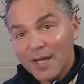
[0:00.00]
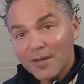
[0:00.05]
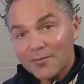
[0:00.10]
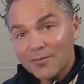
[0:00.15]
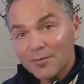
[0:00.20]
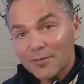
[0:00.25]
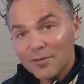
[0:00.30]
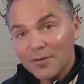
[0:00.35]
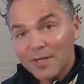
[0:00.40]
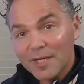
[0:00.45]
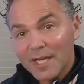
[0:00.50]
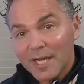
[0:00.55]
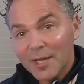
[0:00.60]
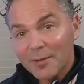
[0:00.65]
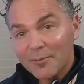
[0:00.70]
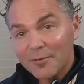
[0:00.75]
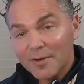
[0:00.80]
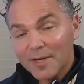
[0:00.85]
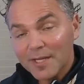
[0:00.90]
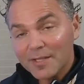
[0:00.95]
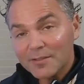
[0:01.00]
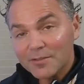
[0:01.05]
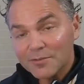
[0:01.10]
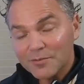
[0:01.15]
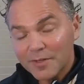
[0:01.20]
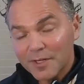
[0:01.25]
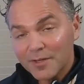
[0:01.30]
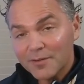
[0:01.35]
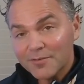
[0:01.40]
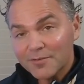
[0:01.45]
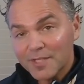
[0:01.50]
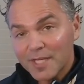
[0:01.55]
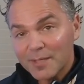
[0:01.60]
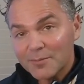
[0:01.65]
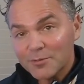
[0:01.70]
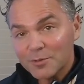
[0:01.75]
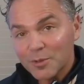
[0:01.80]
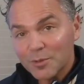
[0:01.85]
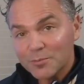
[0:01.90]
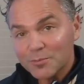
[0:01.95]
Eye 4 camera, 12
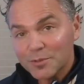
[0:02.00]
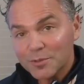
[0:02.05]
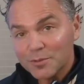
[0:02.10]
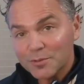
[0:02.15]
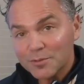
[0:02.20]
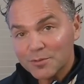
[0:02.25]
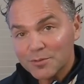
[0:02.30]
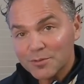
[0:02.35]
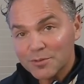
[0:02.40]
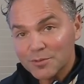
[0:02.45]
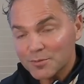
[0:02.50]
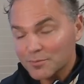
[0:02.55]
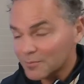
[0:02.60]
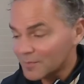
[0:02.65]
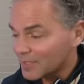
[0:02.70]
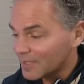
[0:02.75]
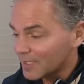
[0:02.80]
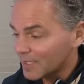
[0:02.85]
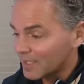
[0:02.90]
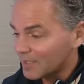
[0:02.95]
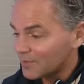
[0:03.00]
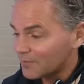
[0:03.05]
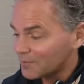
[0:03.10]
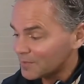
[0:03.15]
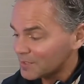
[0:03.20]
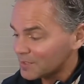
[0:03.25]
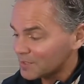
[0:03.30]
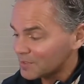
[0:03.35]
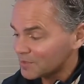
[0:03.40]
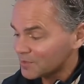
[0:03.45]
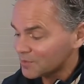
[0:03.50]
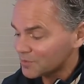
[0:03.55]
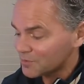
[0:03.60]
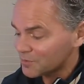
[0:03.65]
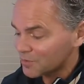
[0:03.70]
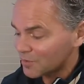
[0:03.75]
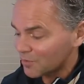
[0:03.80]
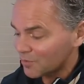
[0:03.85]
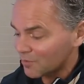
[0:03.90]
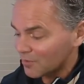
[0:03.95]
times optical zoom, which is
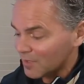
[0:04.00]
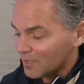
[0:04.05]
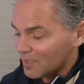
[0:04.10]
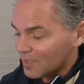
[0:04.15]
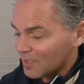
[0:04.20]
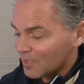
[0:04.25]
also